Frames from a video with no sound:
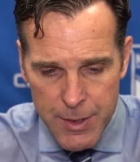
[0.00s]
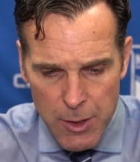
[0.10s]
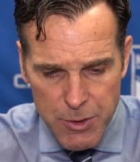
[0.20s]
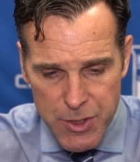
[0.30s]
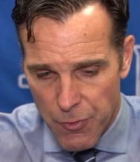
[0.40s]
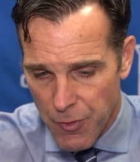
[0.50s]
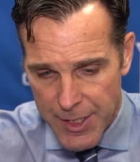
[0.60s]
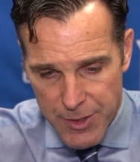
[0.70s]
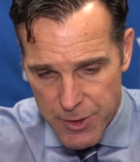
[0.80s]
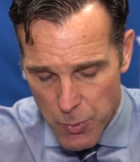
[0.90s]
know, he's still
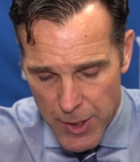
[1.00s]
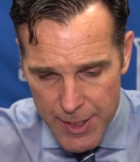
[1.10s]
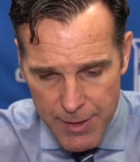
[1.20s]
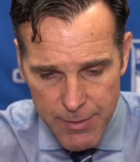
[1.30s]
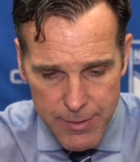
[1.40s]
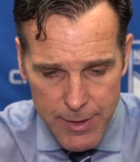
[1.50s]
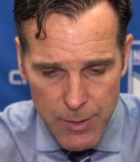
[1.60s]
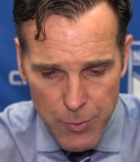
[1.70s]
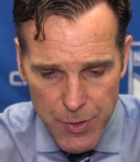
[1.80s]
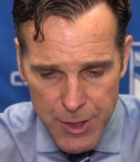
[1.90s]
finding his way
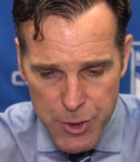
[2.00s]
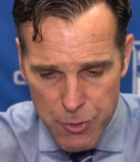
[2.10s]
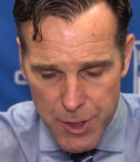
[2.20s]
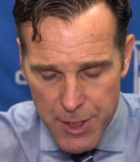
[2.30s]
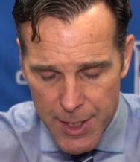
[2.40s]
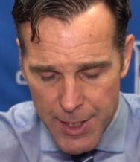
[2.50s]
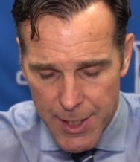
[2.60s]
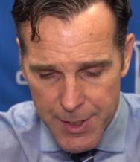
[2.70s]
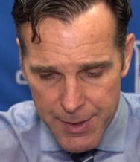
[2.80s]
uh, with the injury he had.